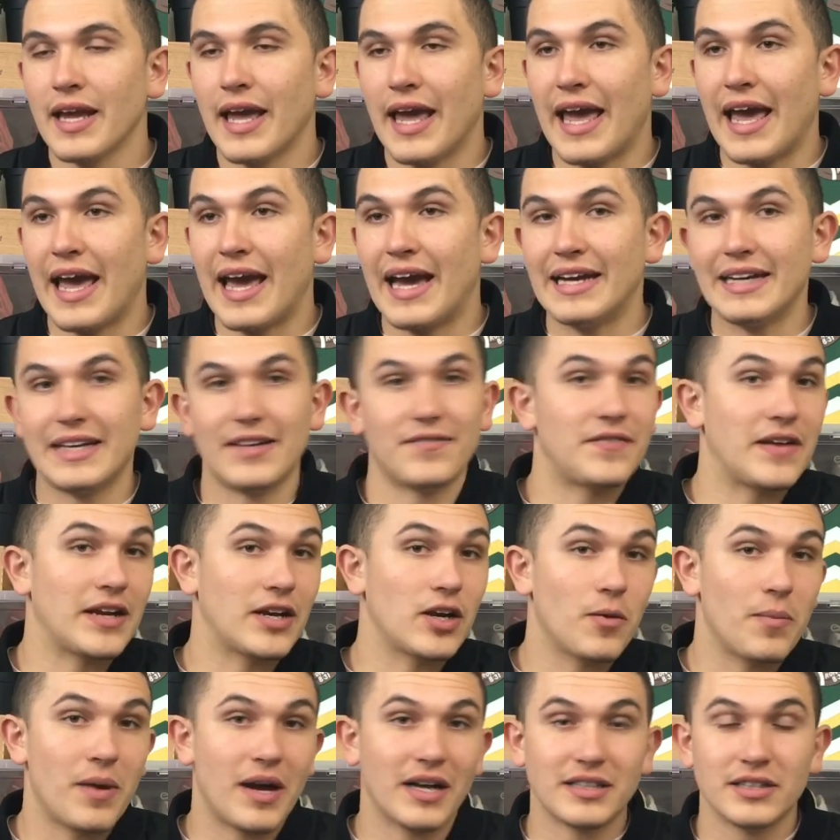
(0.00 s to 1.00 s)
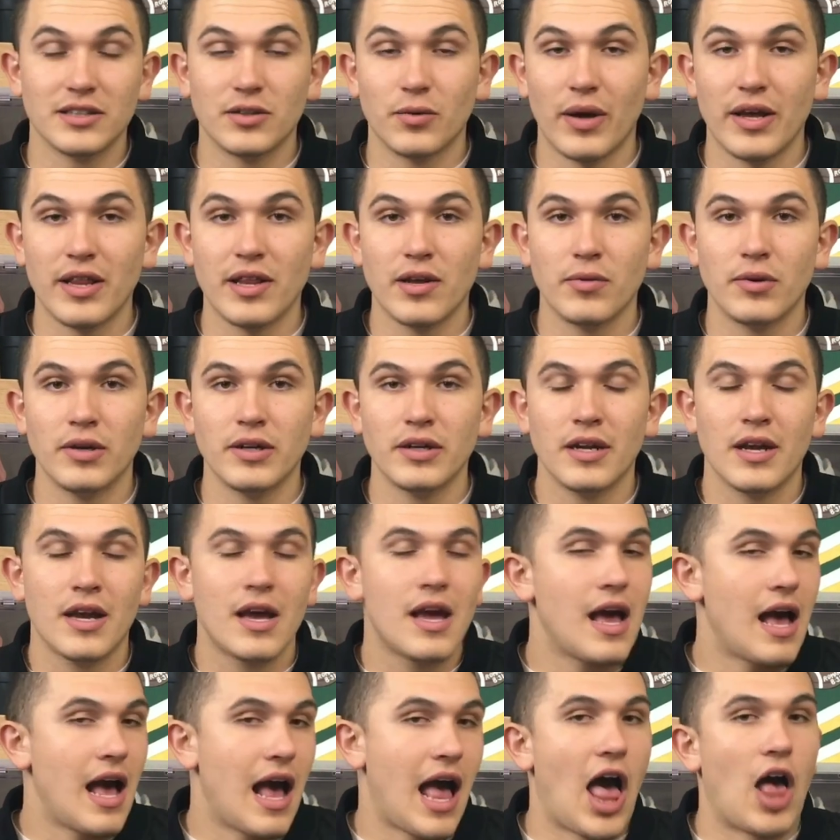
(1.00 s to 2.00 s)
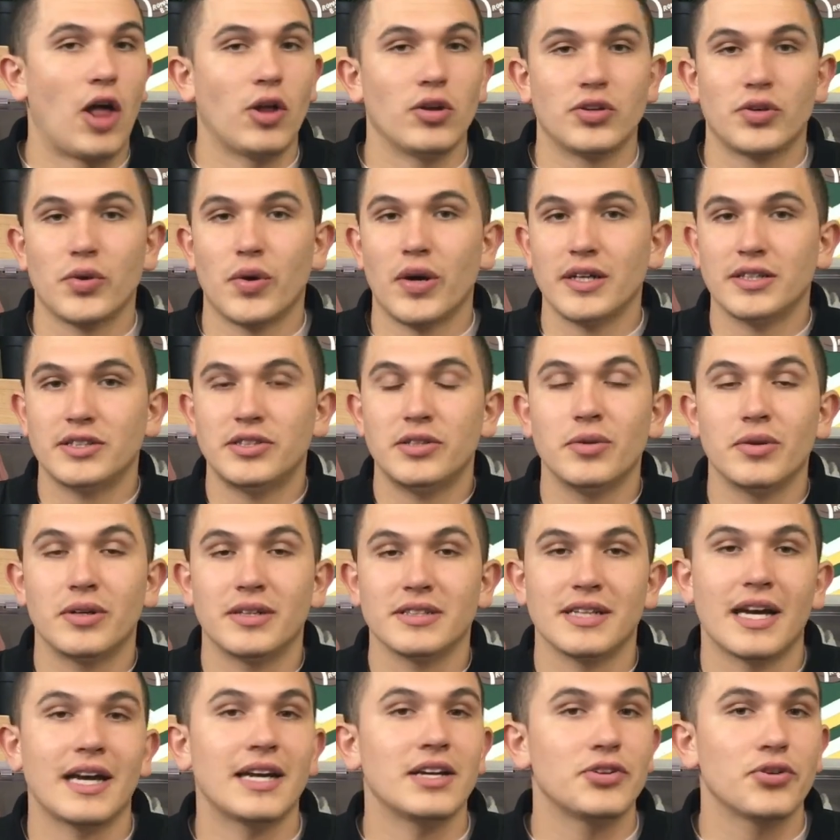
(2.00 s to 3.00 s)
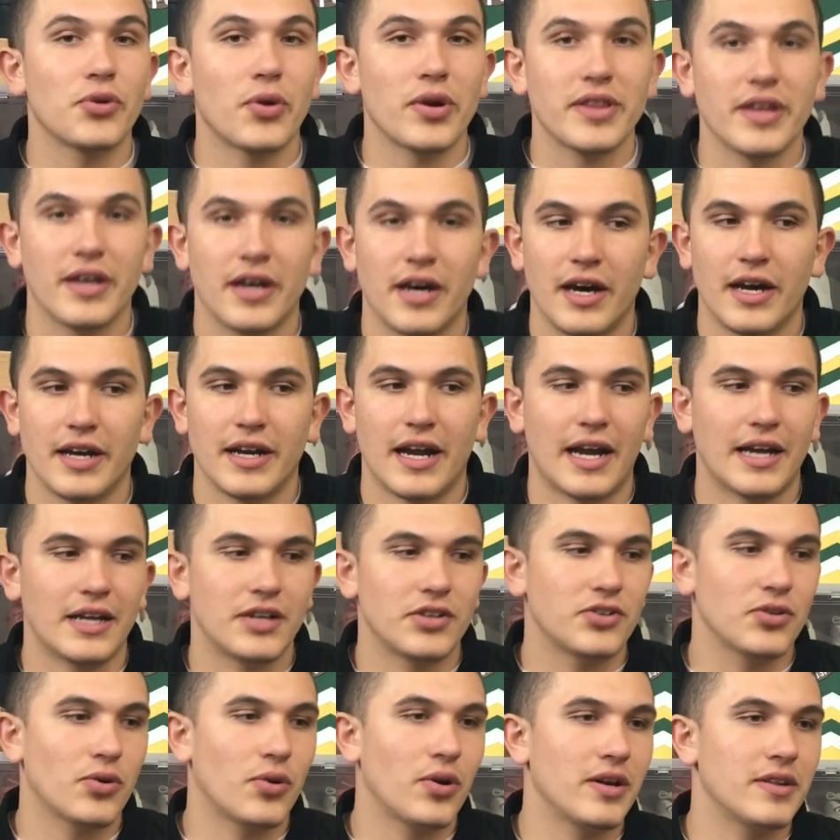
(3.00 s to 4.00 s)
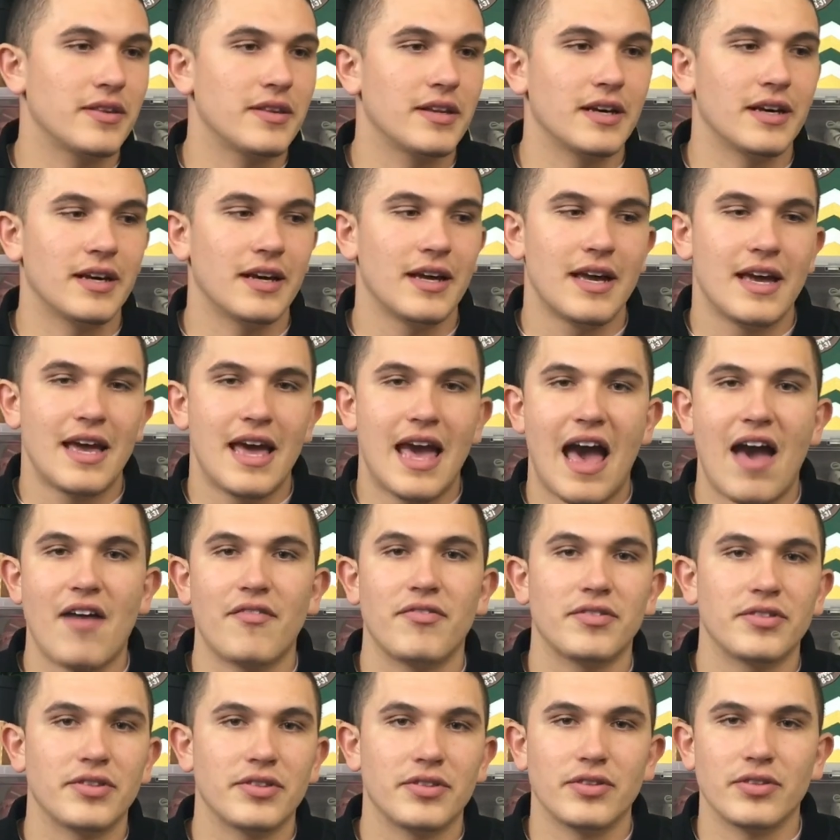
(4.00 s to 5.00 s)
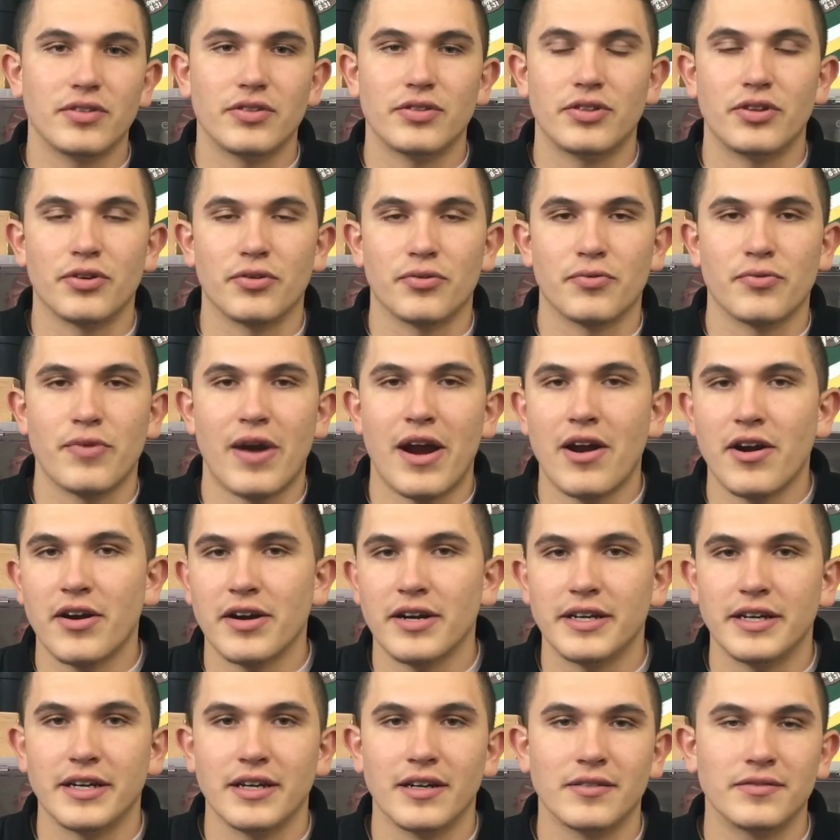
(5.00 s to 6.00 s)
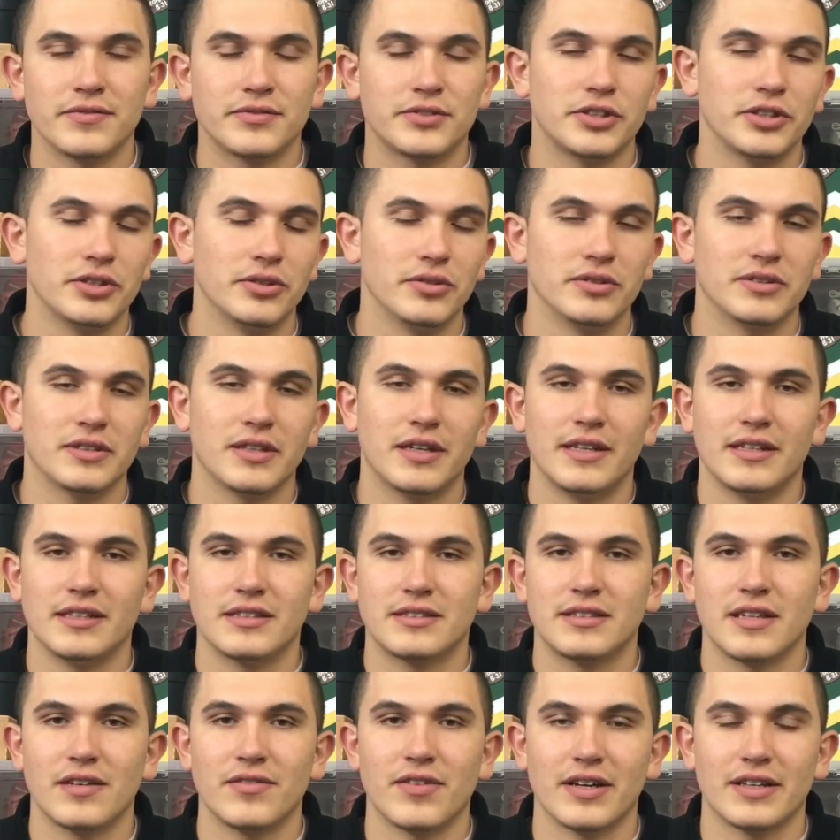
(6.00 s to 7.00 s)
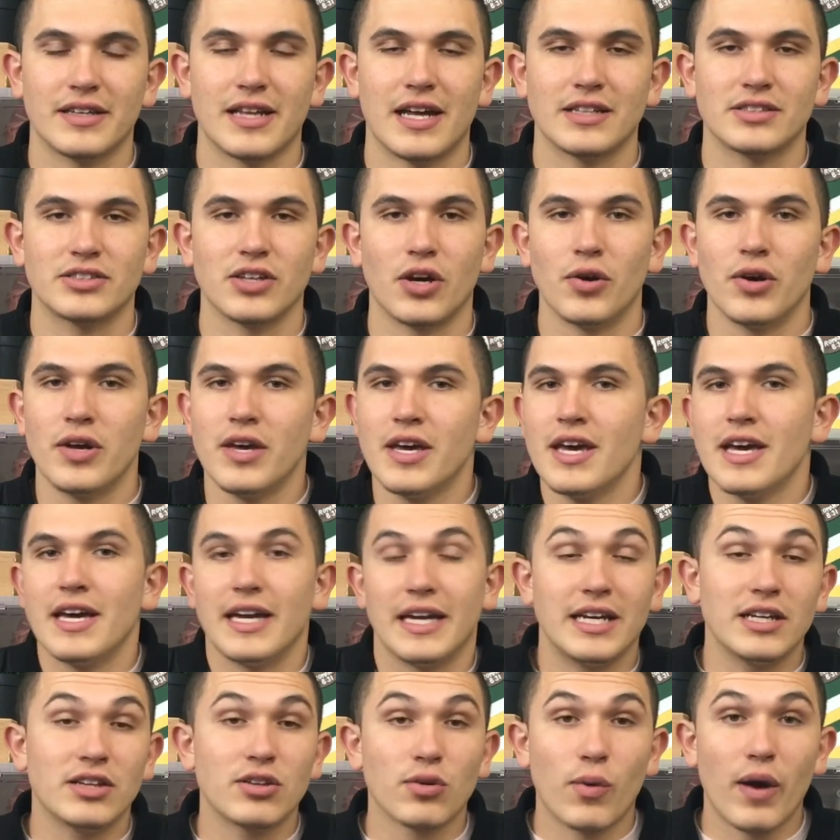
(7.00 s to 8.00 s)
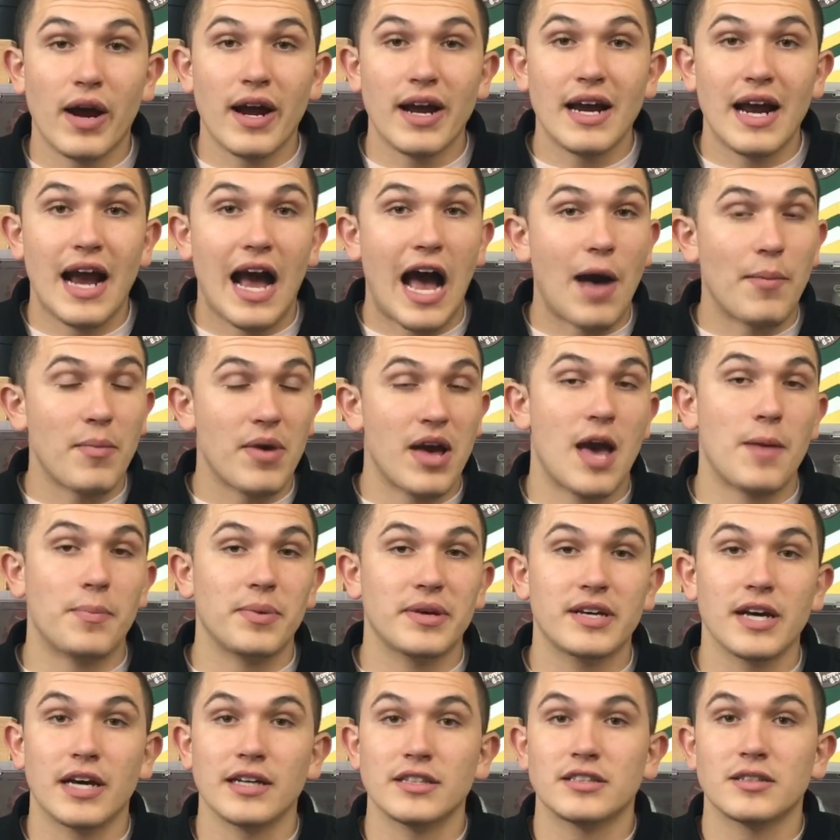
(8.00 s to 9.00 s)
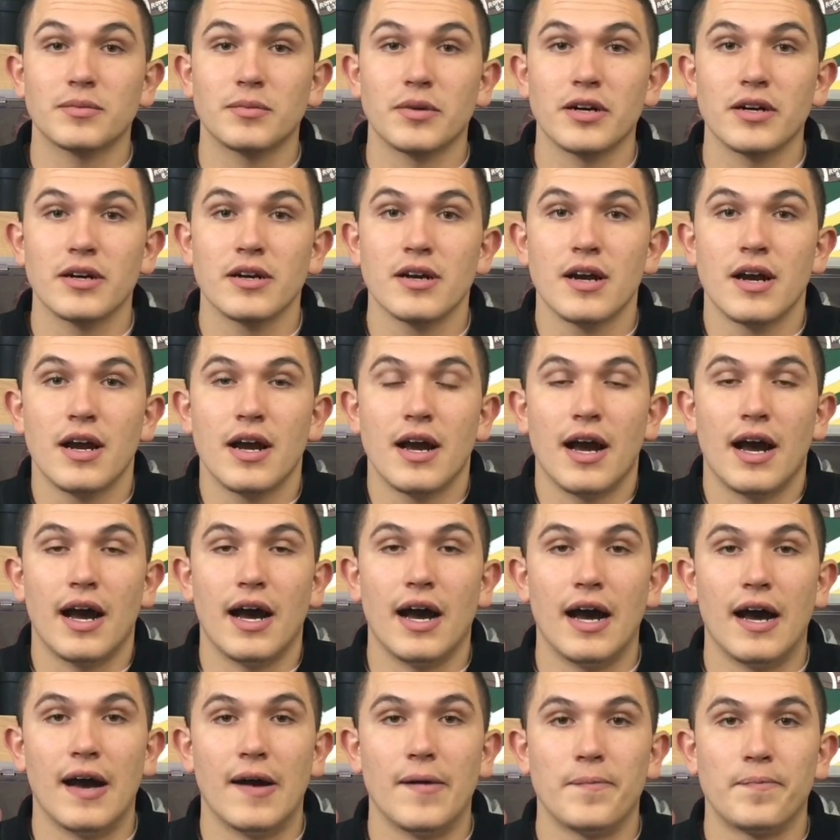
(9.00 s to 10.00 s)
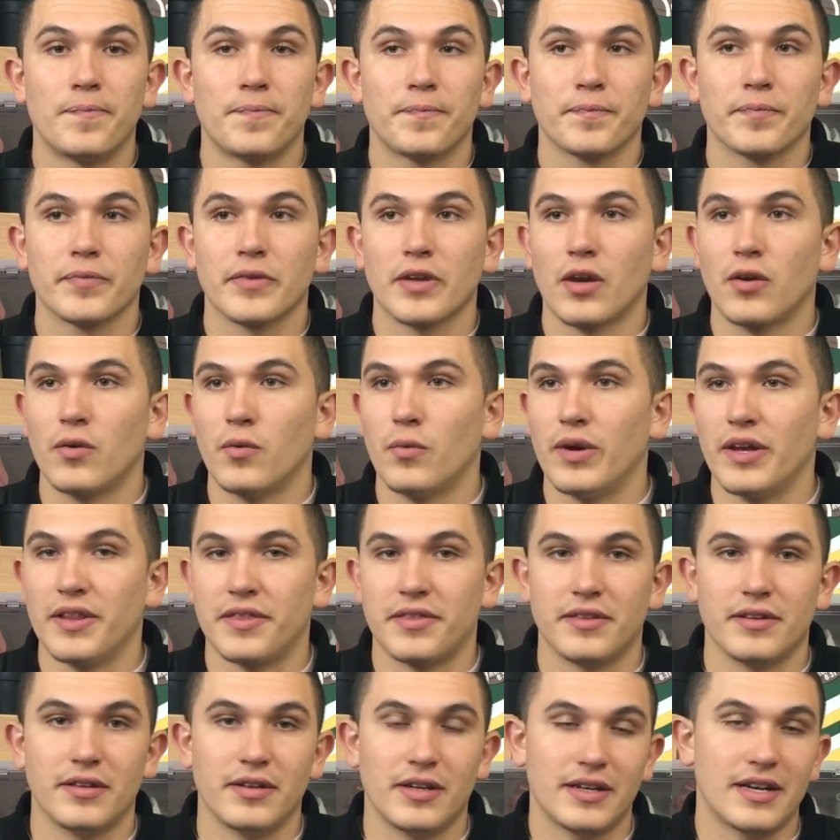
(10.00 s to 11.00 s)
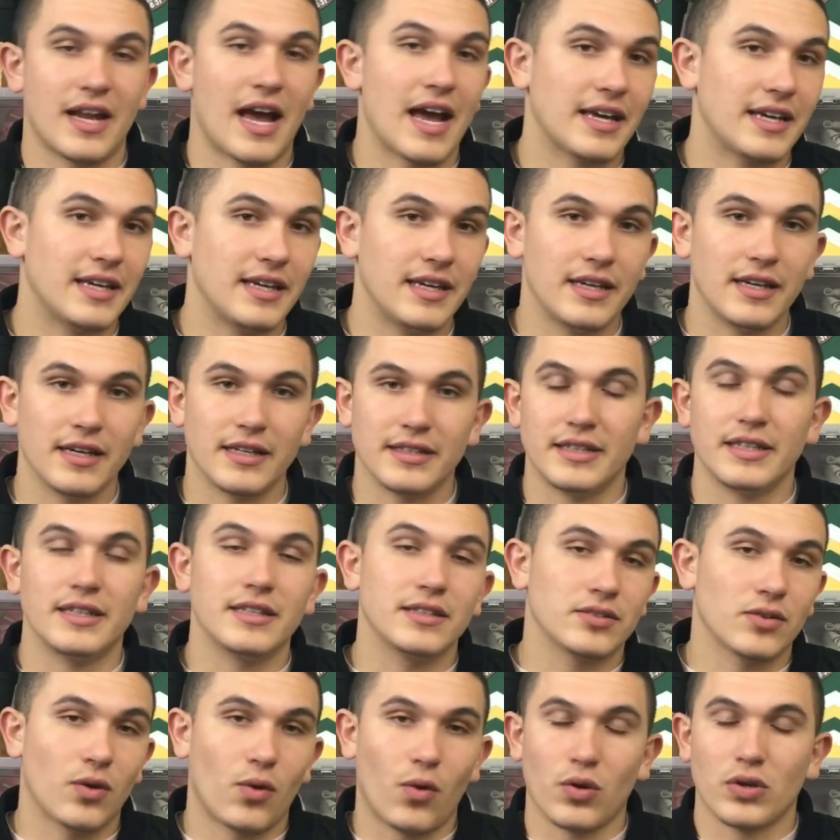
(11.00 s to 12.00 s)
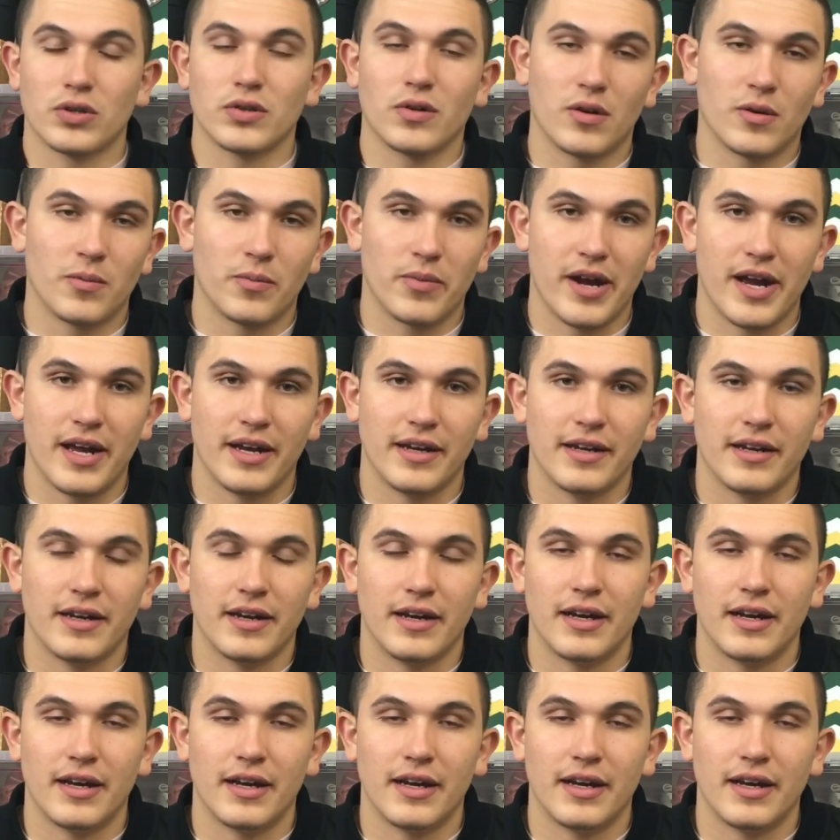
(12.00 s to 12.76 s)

And if they go back to the way they were, I'll enjoy it too because I enjoy the hunt. I enjoy the having the rarity of shoes and stuff like that. So either way, I'm a happy customer um, with Nike, Adidas, or Jordan Brand.